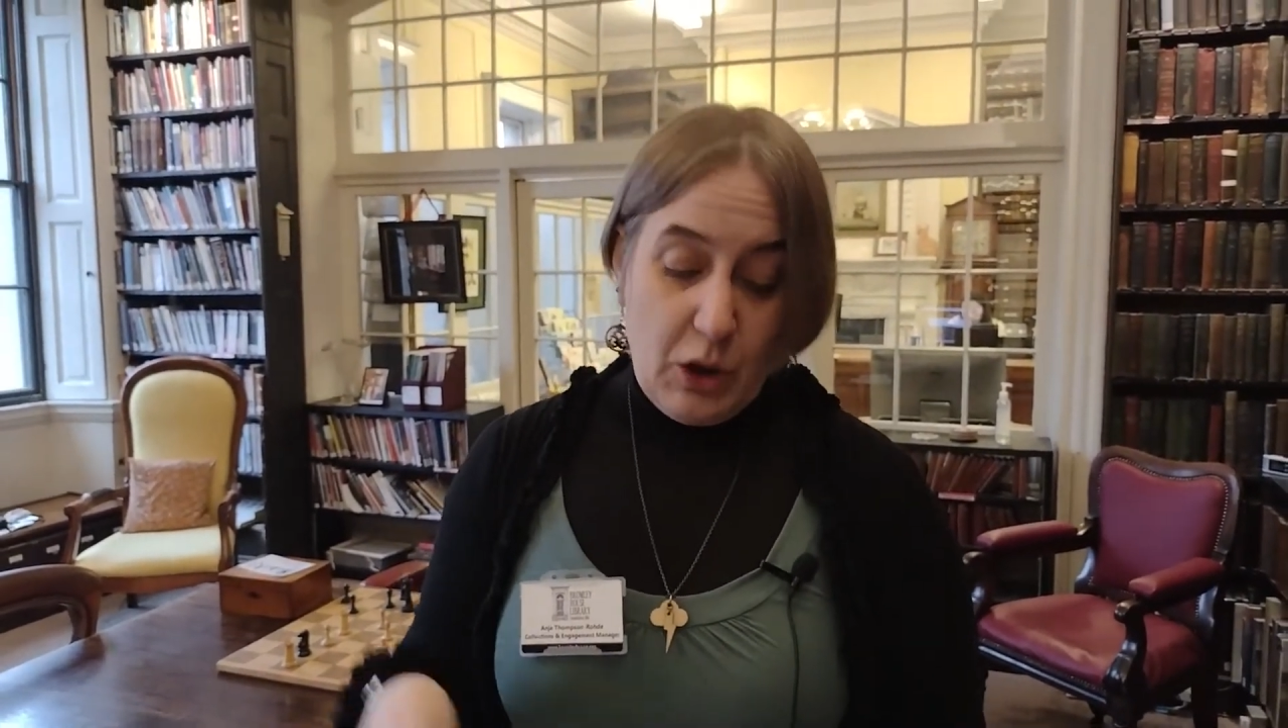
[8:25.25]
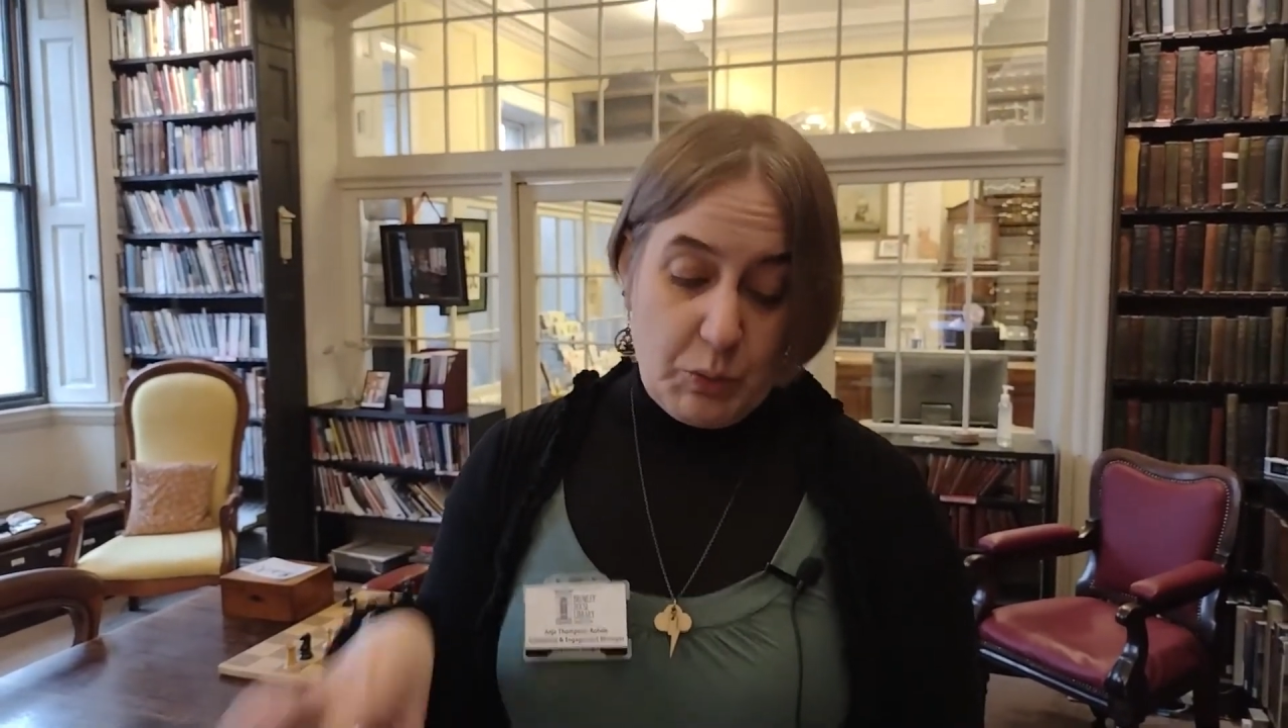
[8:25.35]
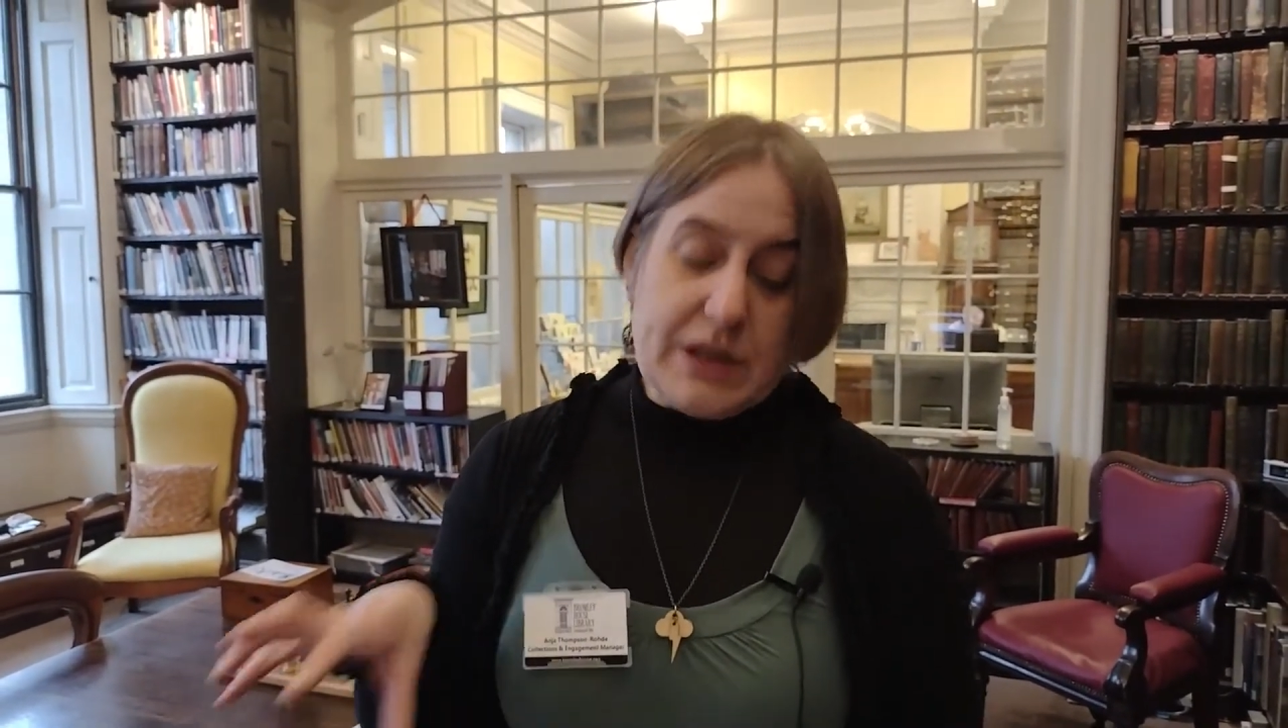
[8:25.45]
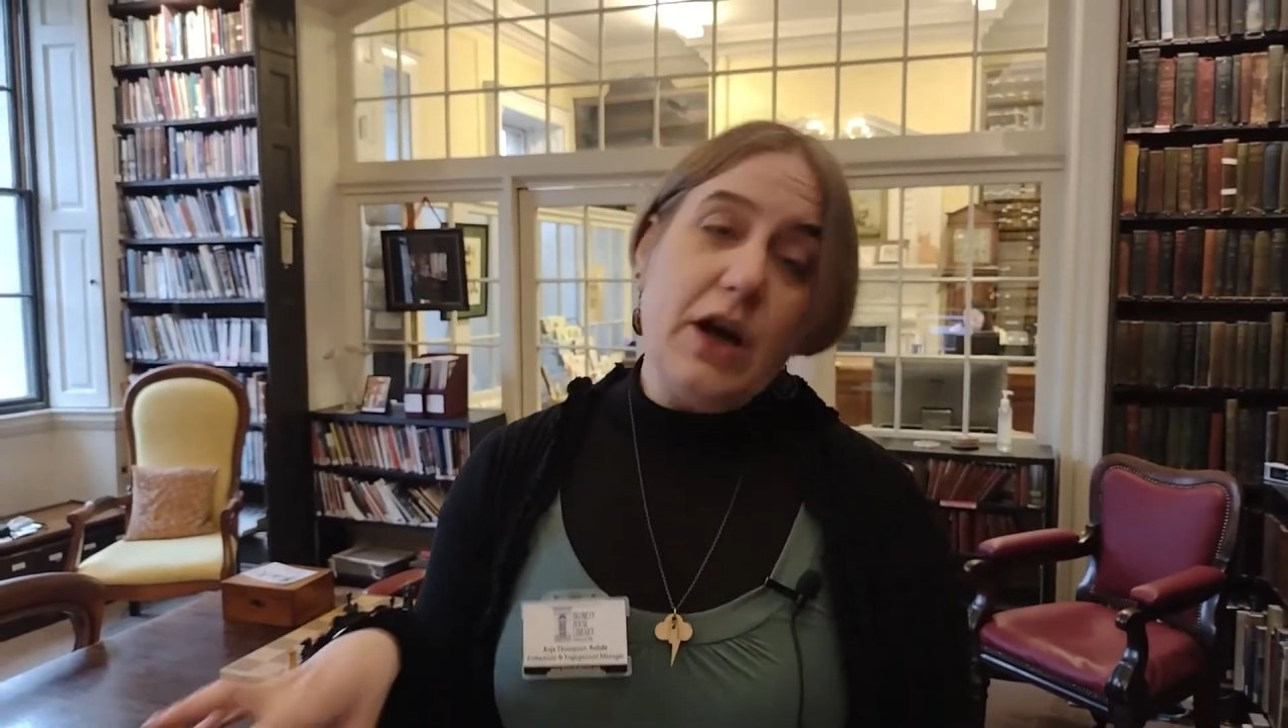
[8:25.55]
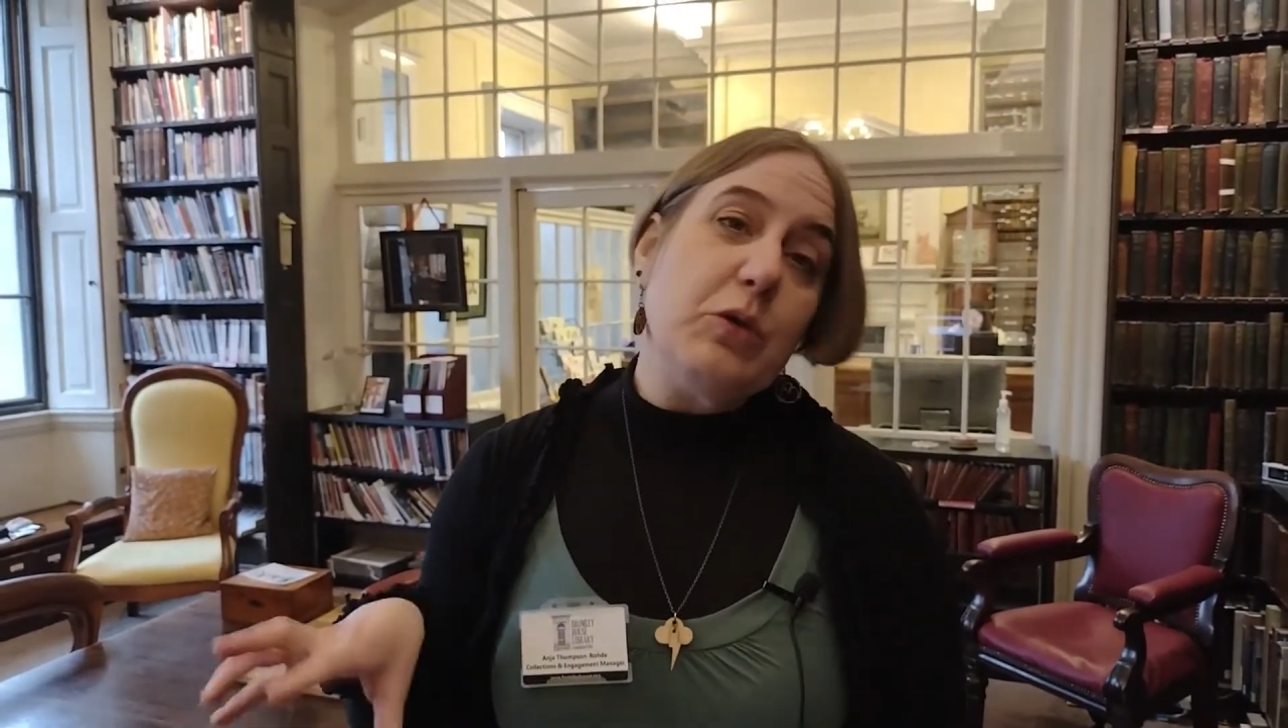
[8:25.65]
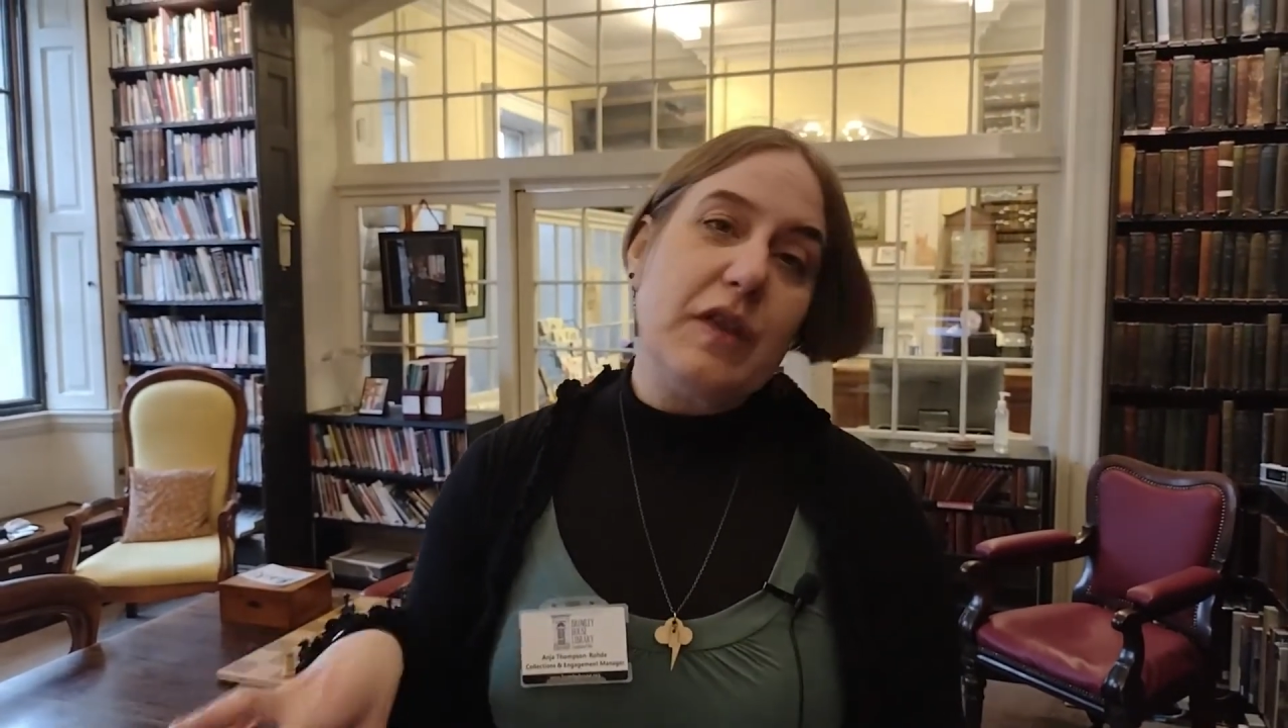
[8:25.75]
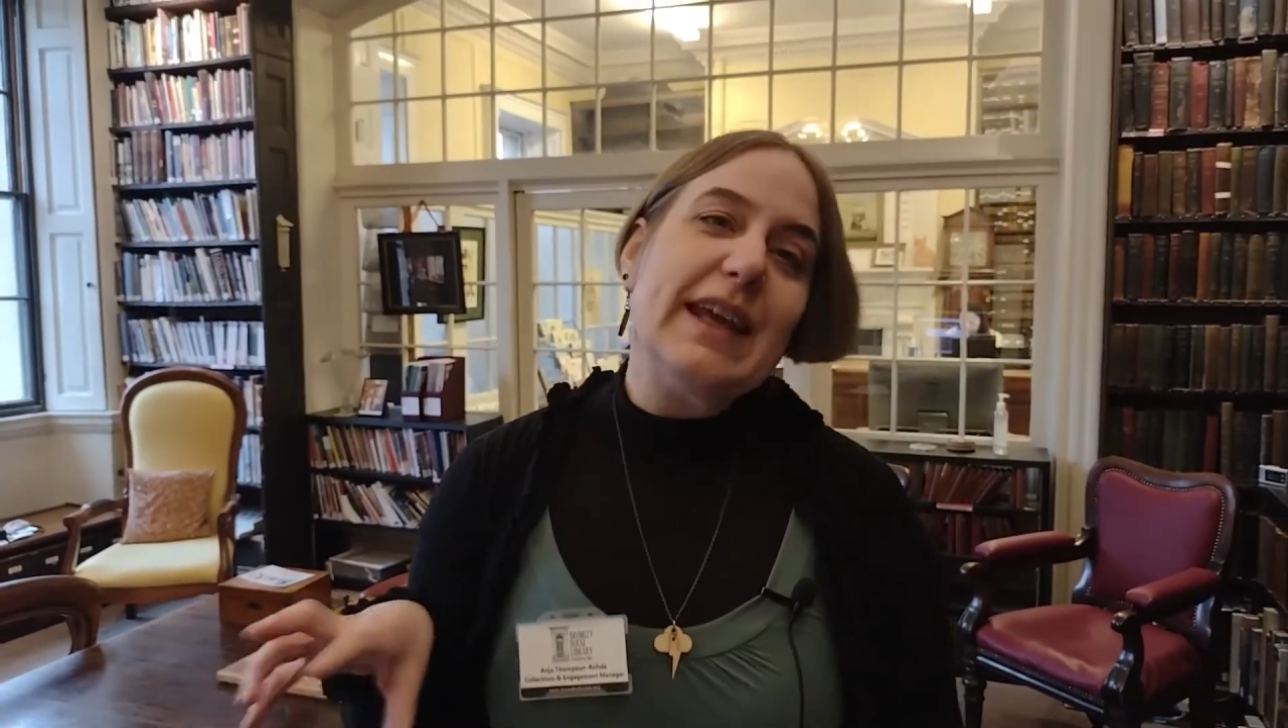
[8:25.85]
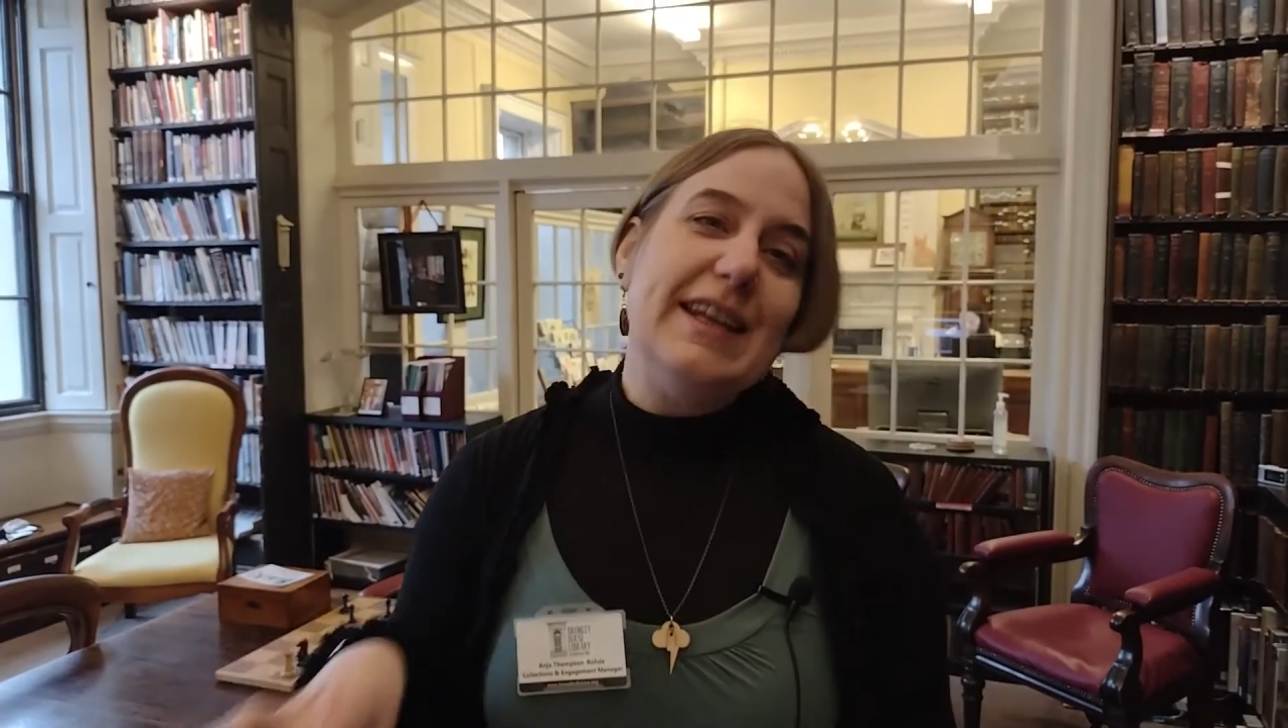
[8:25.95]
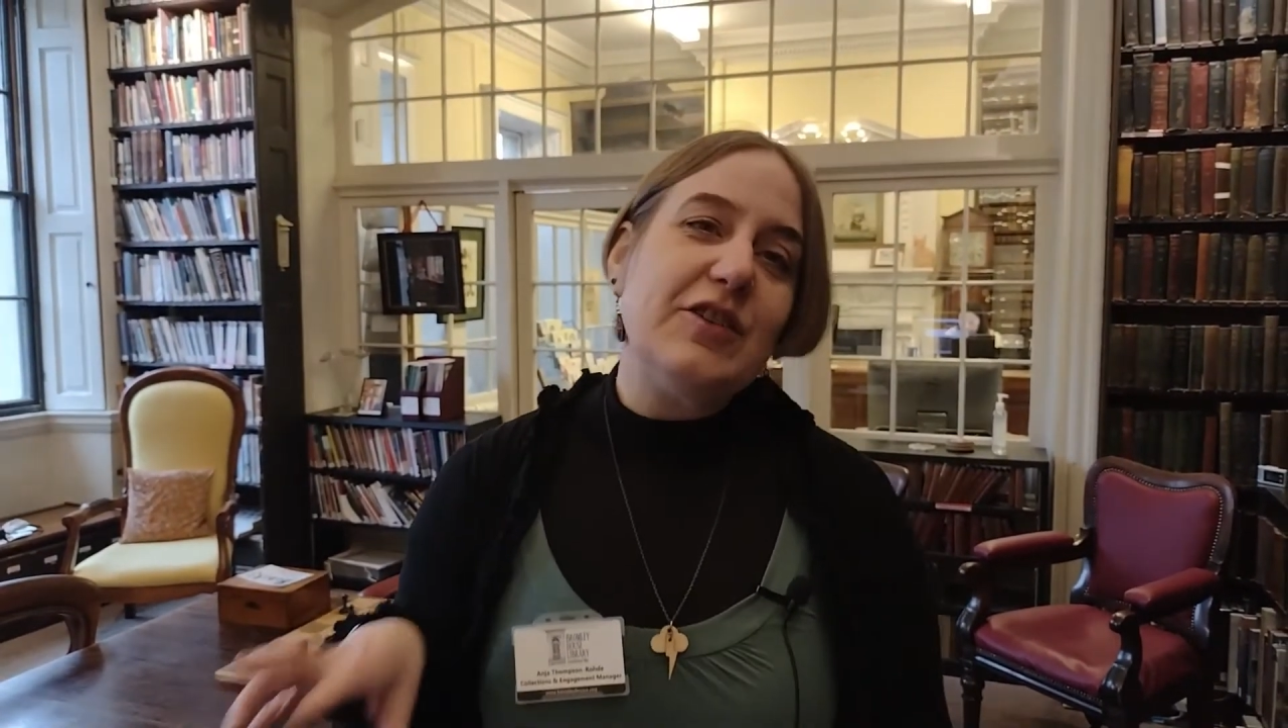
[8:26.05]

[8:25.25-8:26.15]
we know that he